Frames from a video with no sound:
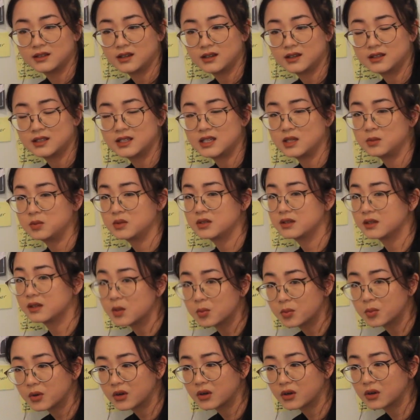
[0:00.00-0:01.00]
a deep
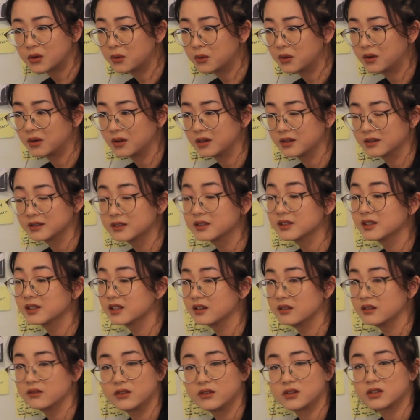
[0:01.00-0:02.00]
sleeper or
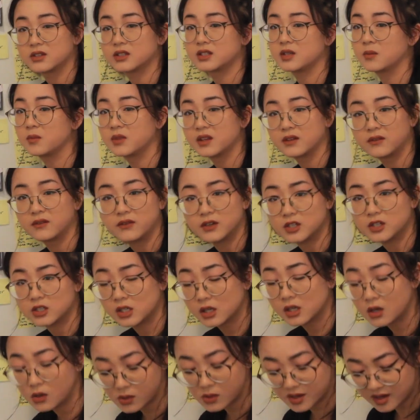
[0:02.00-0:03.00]
if there's something fishy
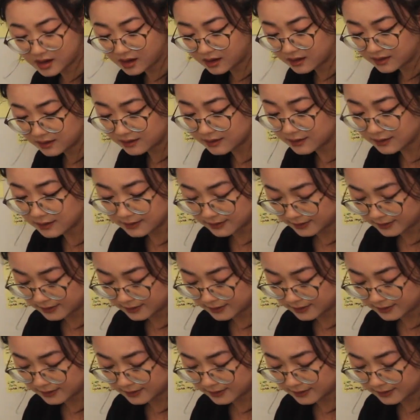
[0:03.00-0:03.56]
going on.